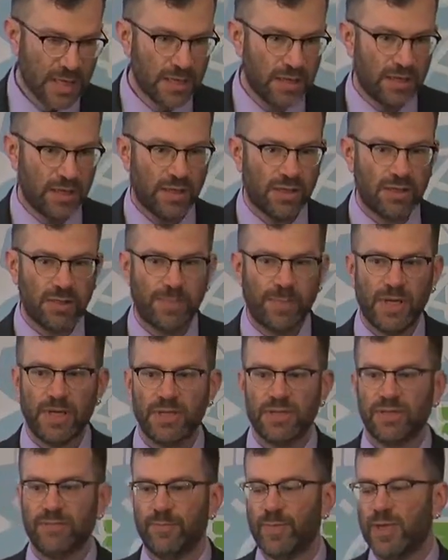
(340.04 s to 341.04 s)
The other
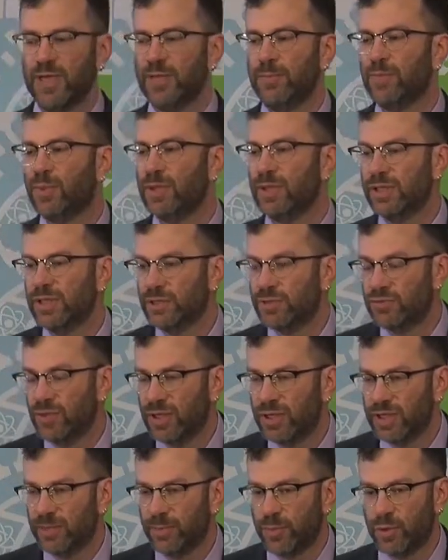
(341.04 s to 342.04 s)
part of people that is
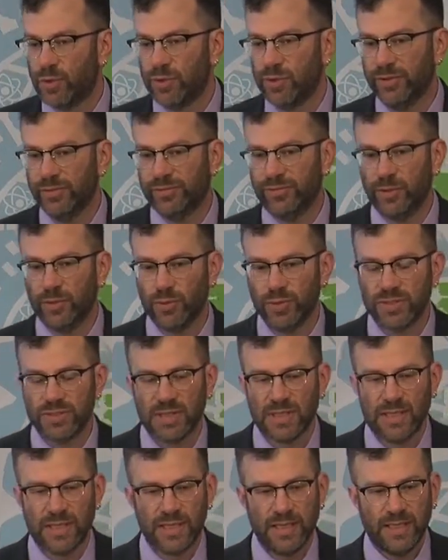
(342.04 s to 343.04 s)
really important to us
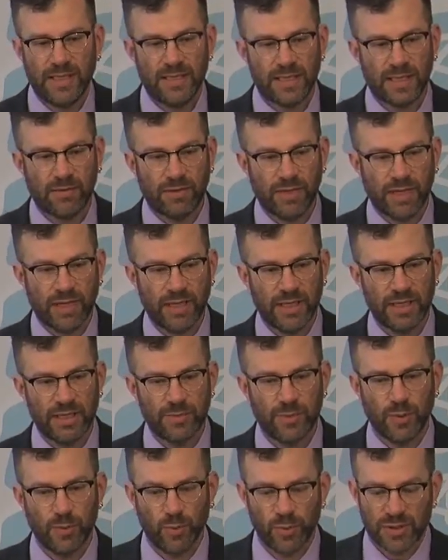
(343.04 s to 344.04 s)
is our
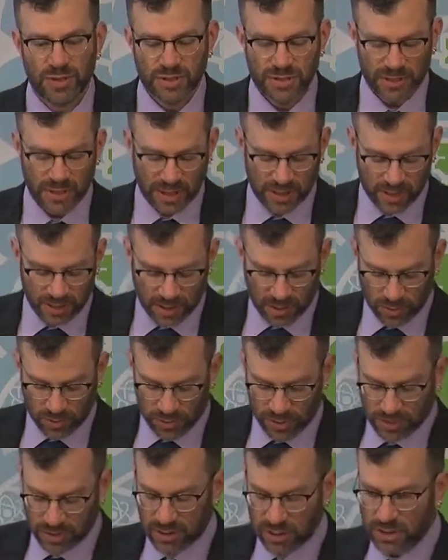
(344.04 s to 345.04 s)
engagement with
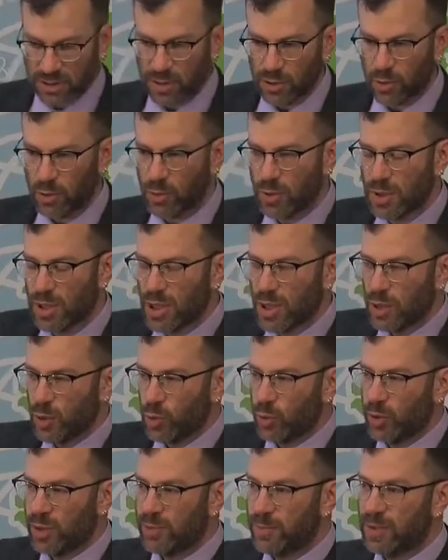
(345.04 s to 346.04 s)
stakeholders. So
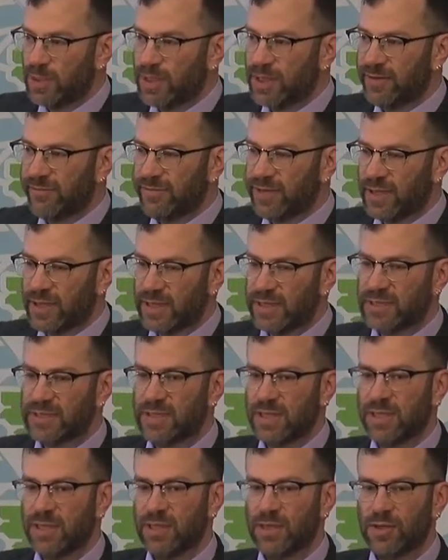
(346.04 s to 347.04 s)
we believe that our
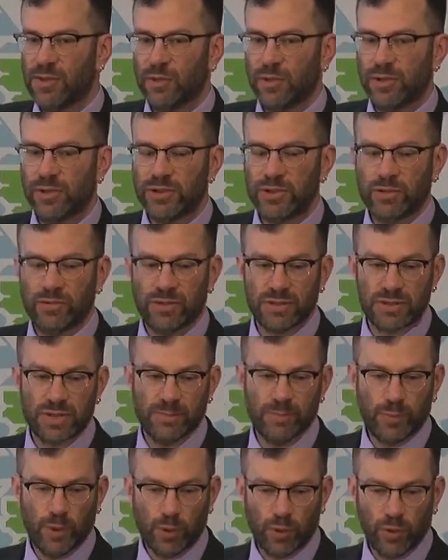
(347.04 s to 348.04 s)
stakeholders are as
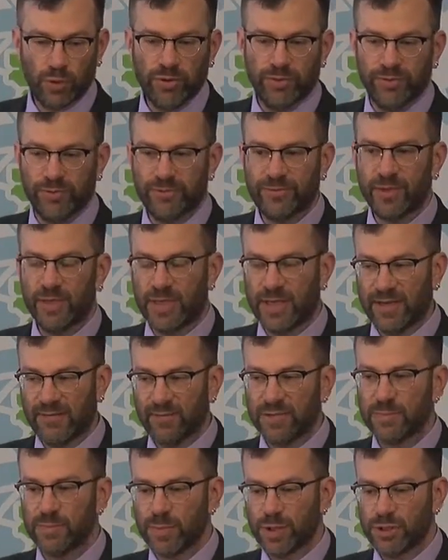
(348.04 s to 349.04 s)
important and have
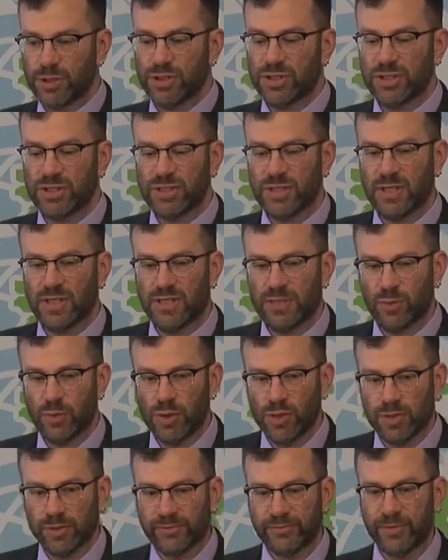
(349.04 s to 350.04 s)
as much to say to
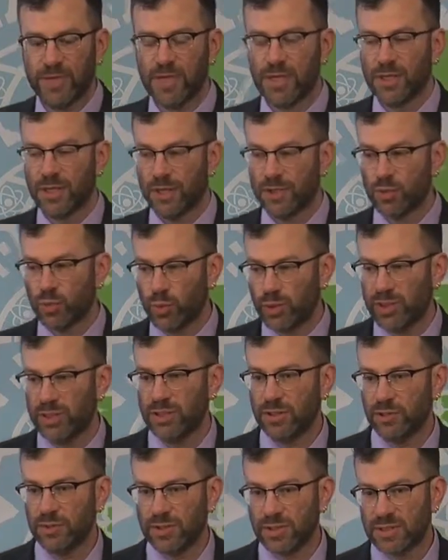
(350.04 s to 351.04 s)
us as we
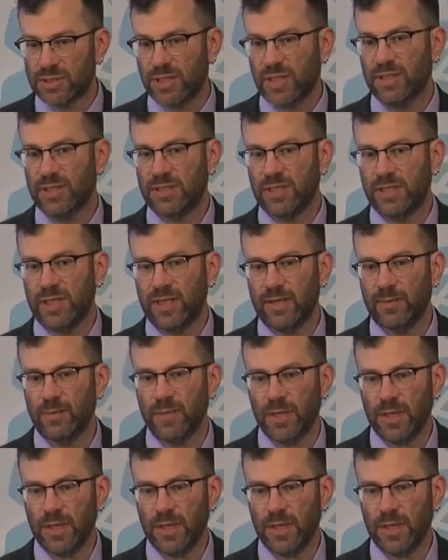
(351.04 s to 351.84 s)
do to say to them,